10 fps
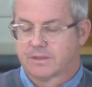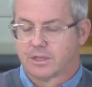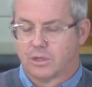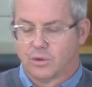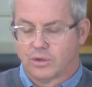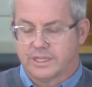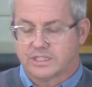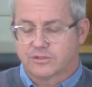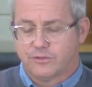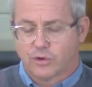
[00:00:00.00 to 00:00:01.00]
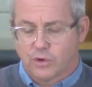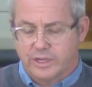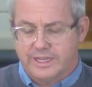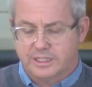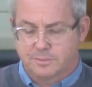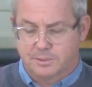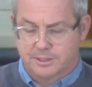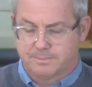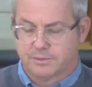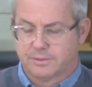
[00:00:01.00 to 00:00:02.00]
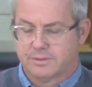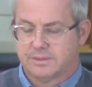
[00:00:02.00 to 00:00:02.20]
The Lord is for his people